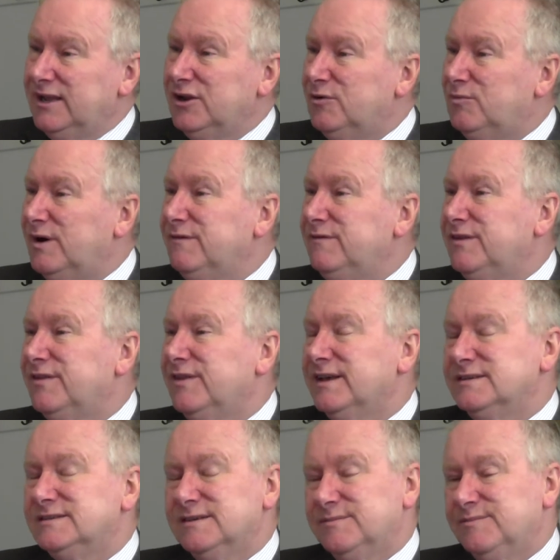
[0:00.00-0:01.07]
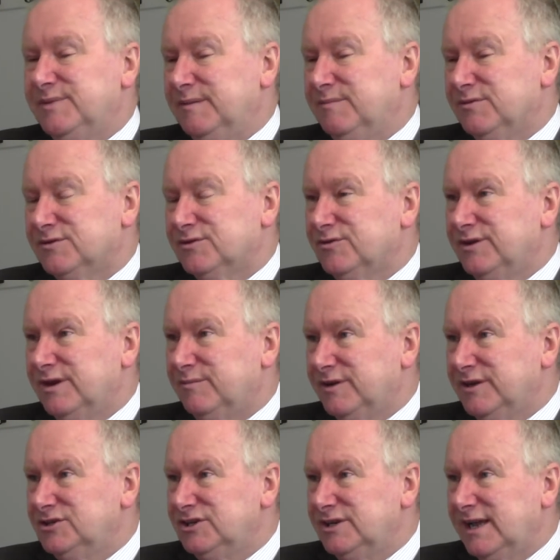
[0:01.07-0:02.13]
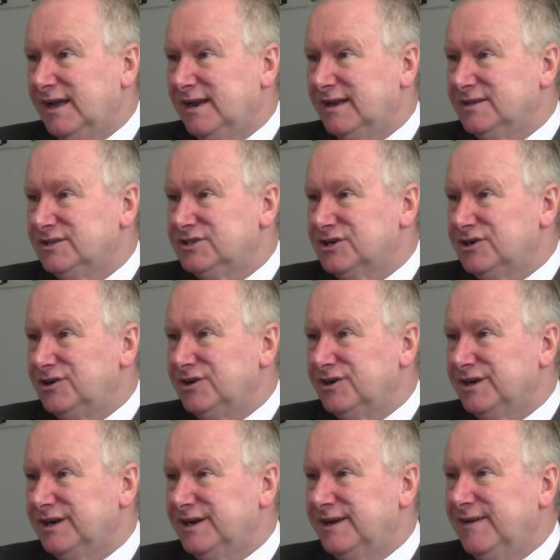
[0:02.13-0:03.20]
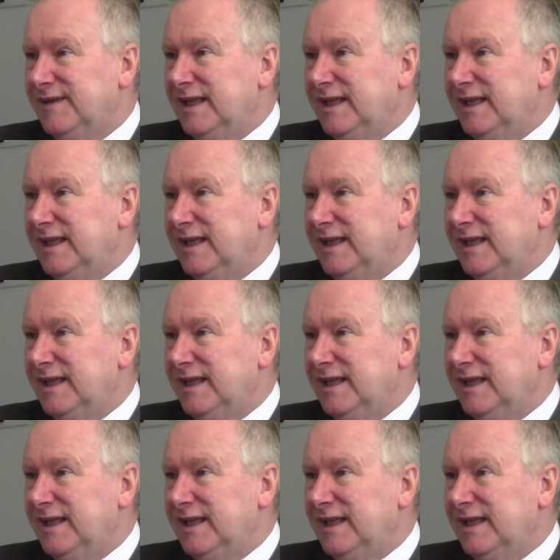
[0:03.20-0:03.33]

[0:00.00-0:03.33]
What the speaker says: You know, one of the things that people don't appreciate in Scotland